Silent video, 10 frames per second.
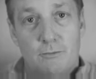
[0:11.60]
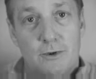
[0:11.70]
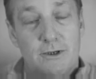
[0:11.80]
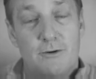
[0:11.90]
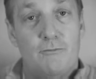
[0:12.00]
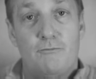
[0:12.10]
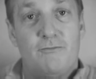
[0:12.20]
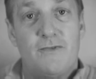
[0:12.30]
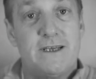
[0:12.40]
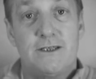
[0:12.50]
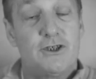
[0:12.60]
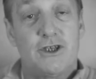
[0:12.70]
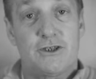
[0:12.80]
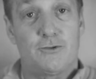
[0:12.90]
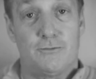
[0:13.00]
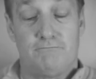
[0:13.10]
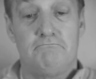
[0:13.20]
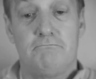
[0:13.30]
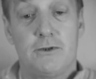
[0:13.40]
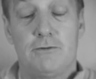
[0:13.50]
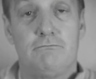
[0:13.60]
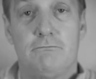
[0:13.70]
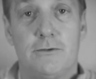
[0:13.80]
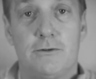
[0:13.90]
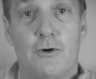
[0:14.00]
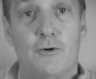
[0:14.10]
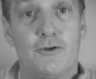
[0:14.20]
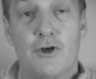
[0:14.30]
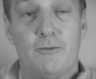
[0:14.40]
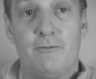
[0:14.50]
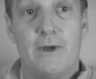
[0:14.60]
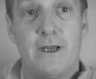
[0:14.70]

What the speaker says: but things just sort of got on top of